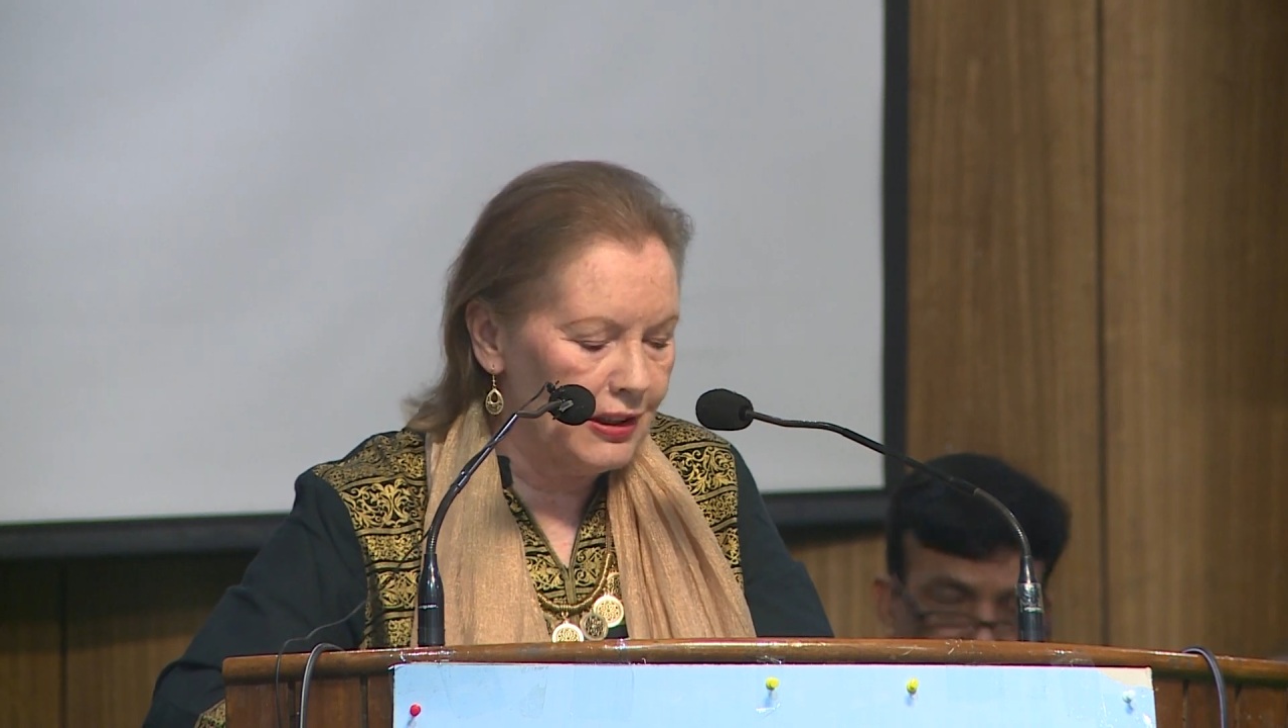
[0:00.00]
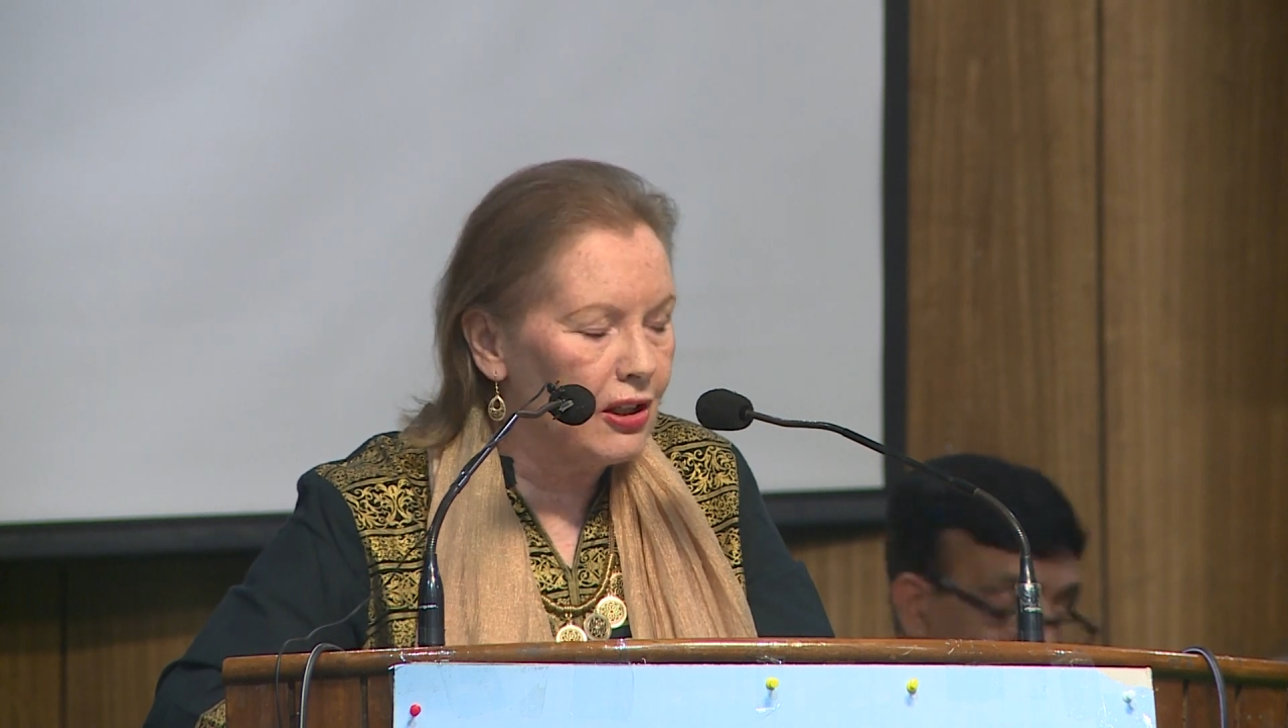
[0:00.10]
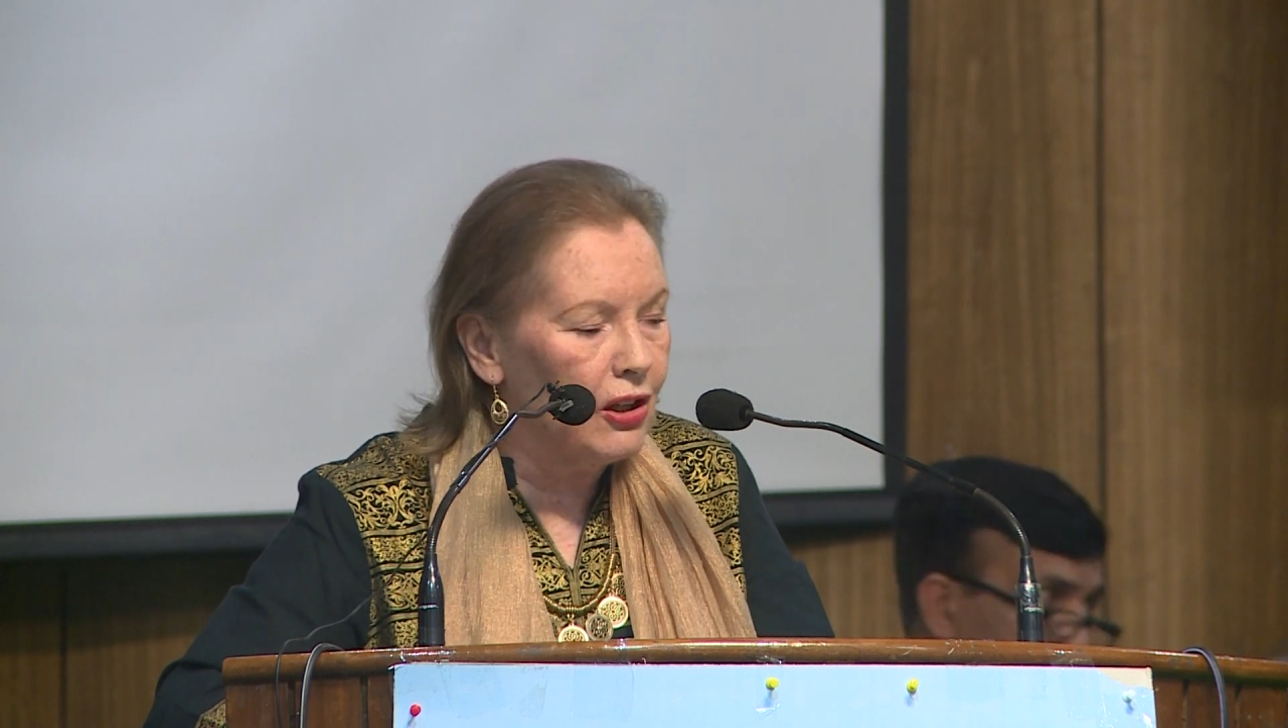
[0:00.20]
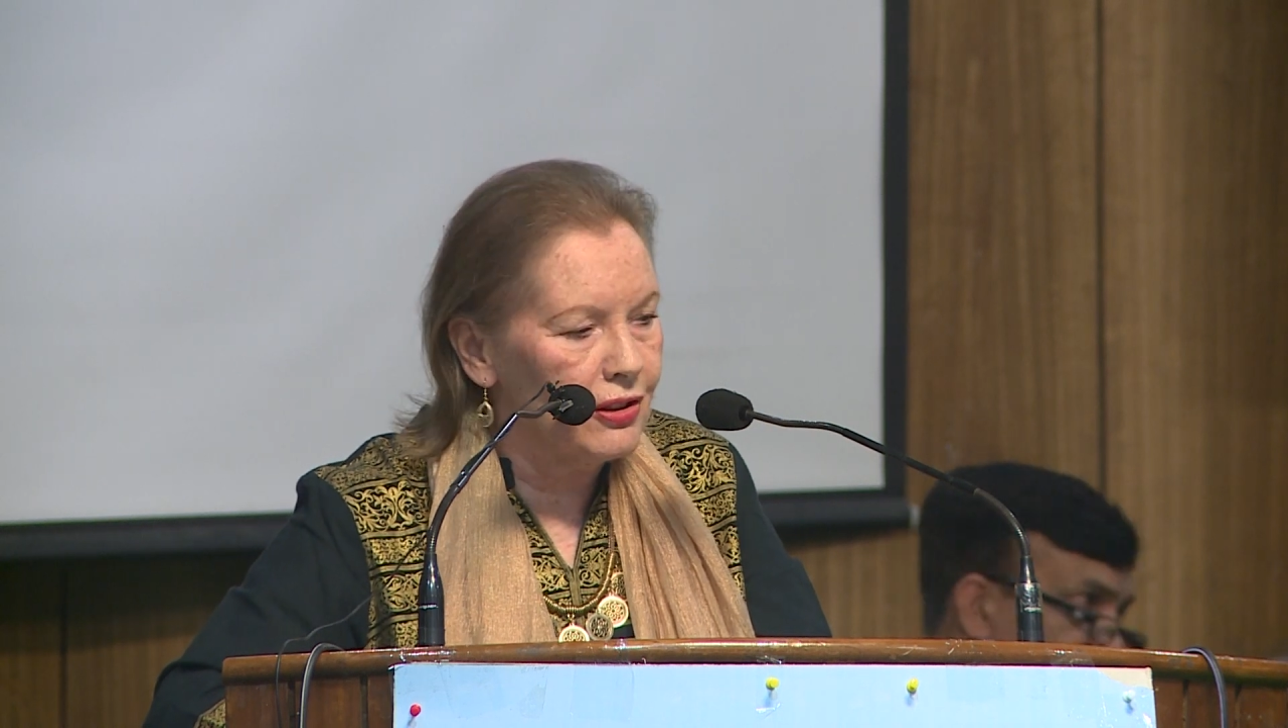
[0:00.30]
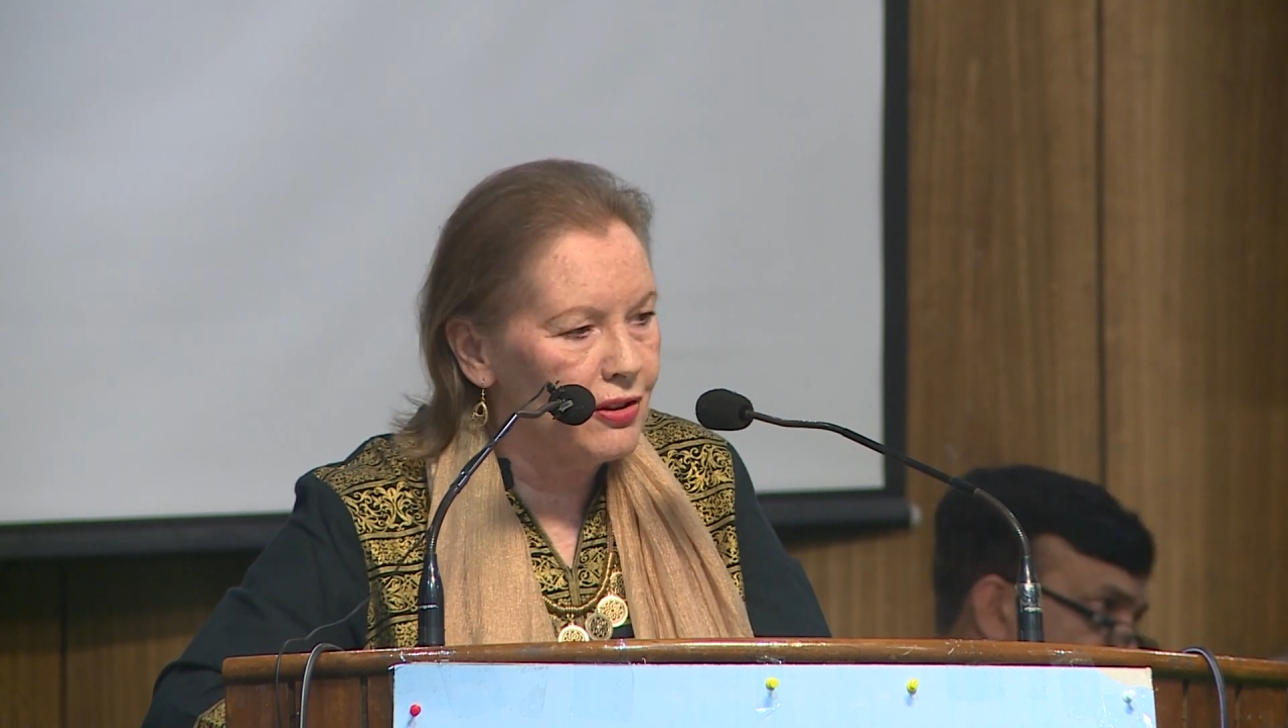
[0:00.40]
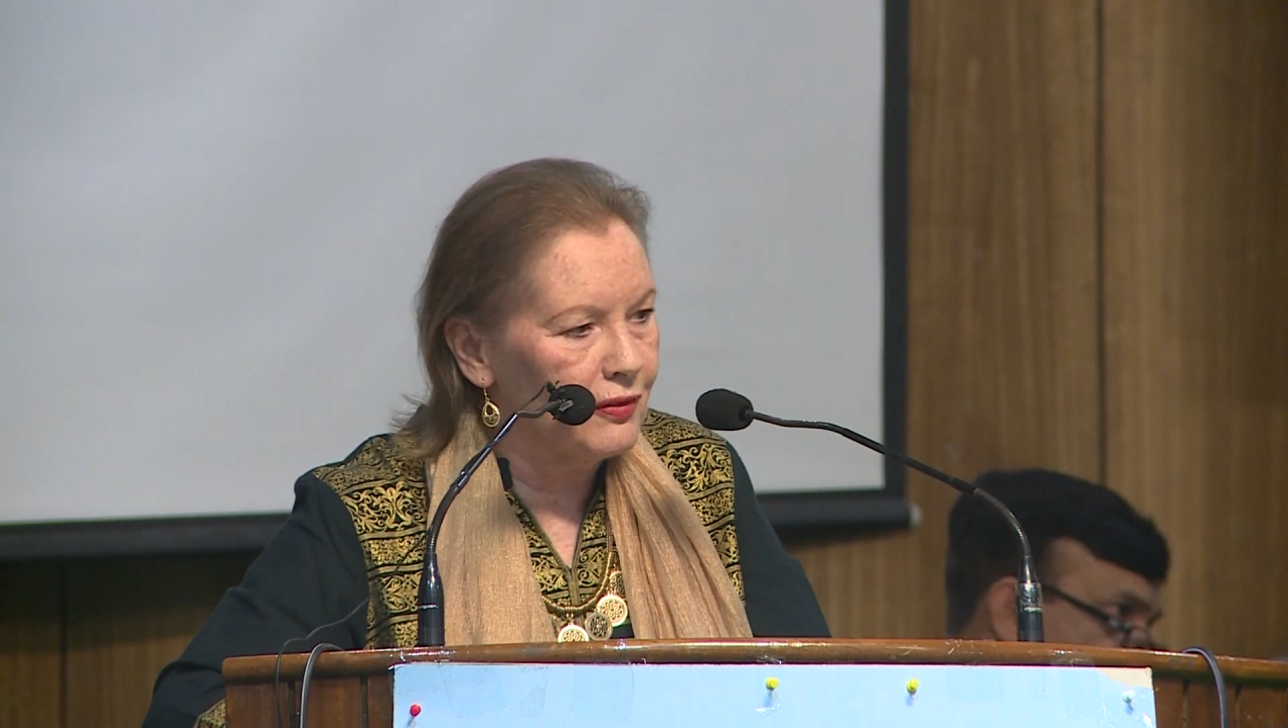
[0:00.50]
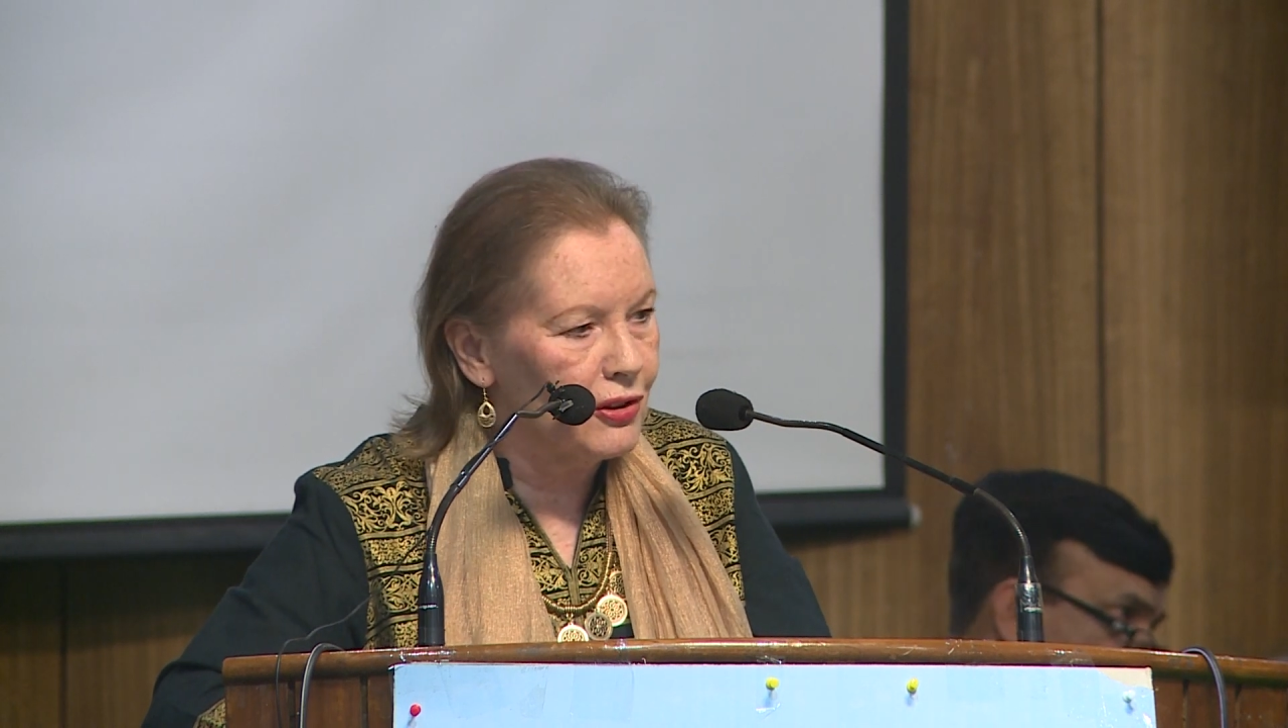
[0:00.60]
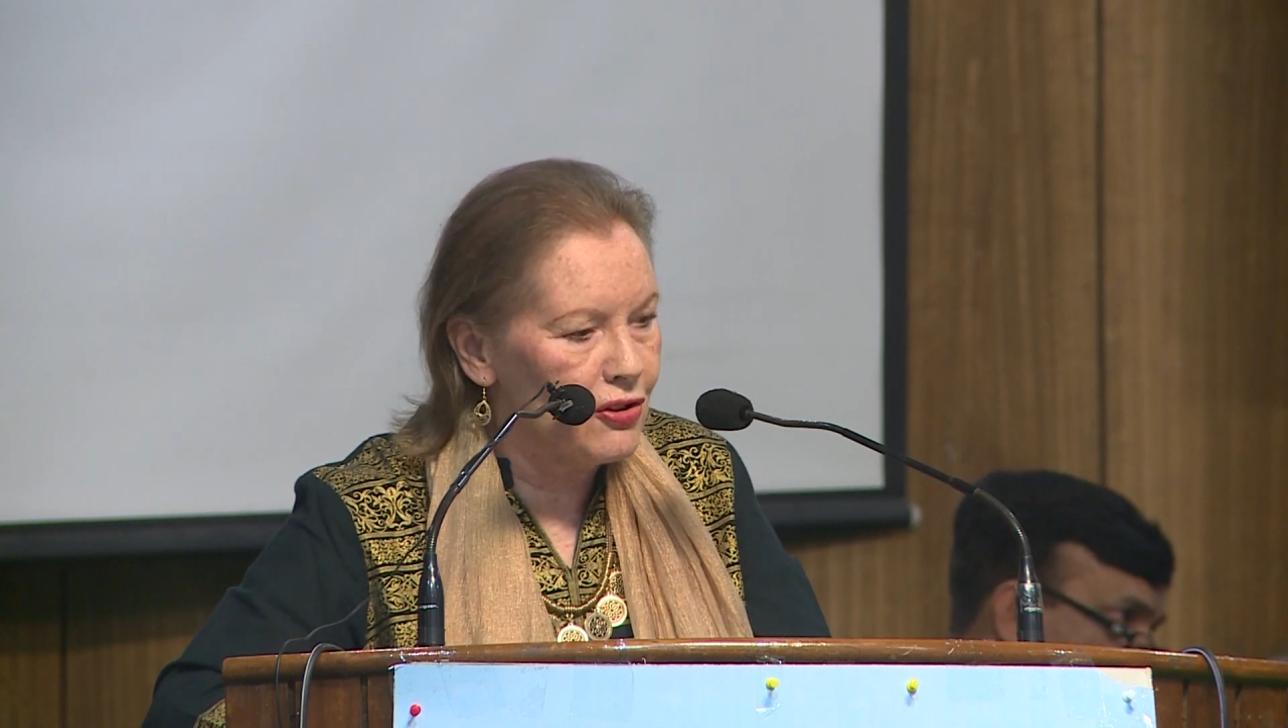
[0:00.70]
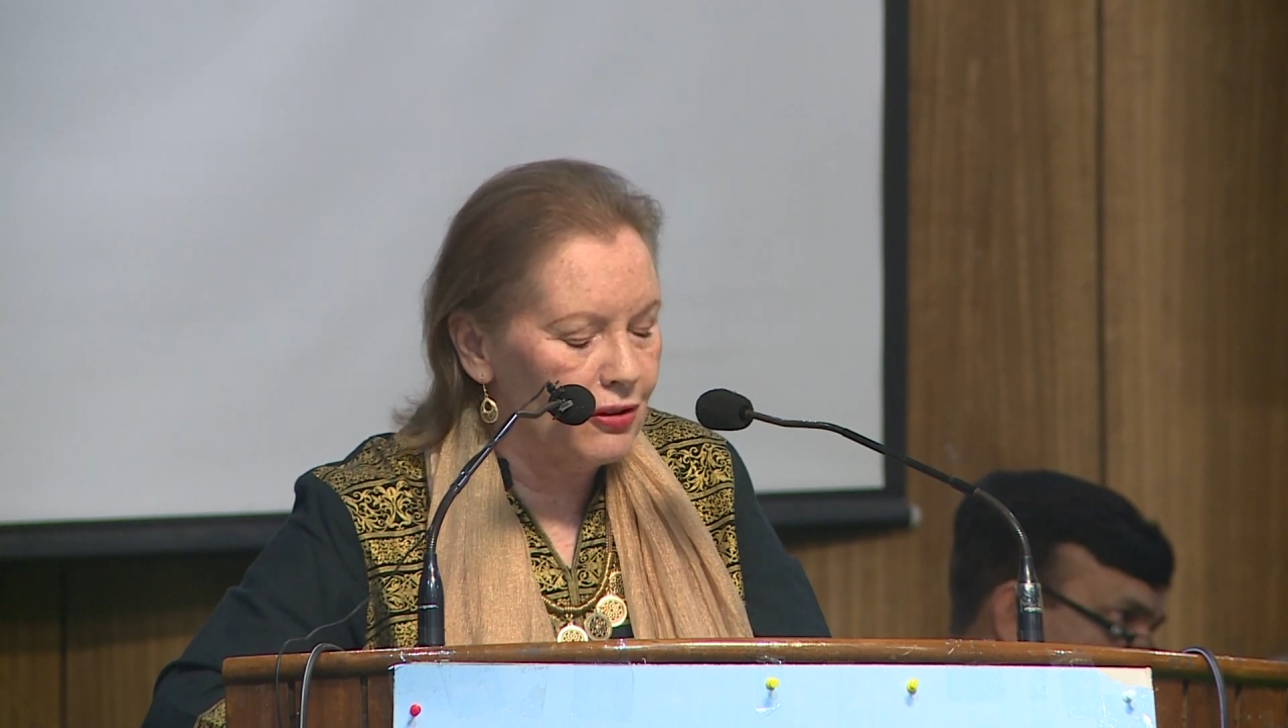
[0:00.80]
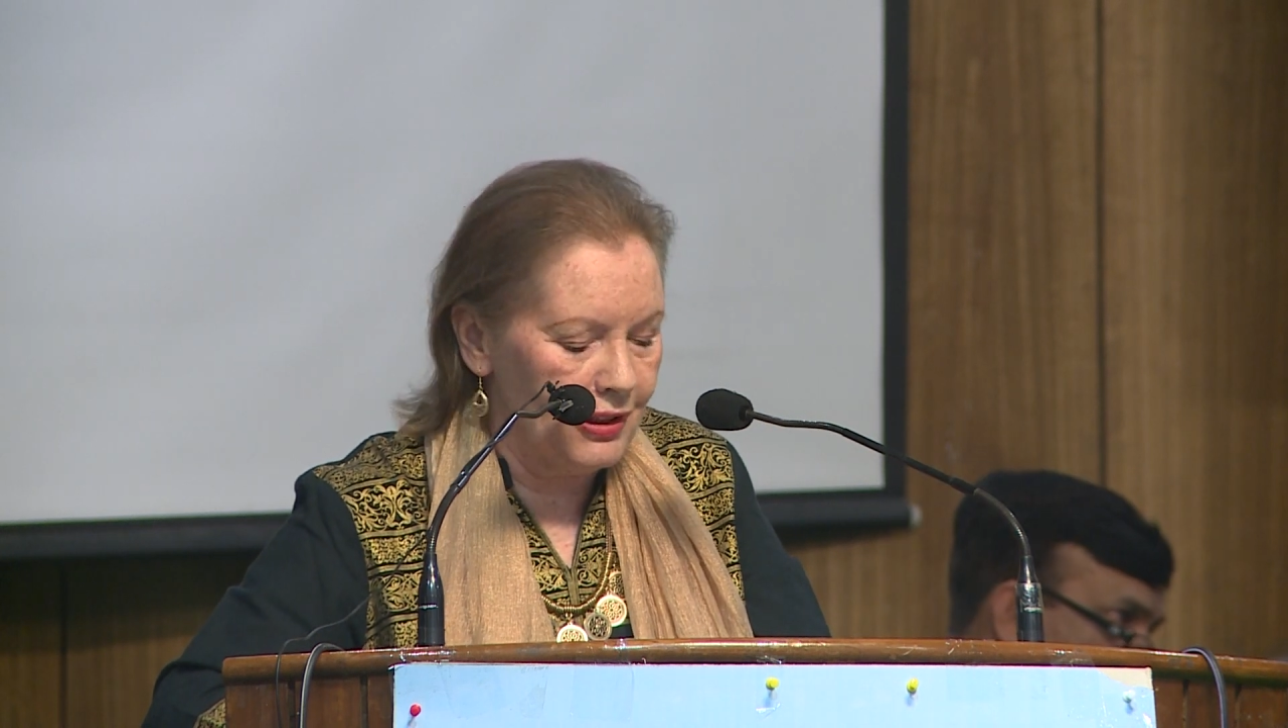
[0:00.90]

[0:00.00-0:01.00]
the controversial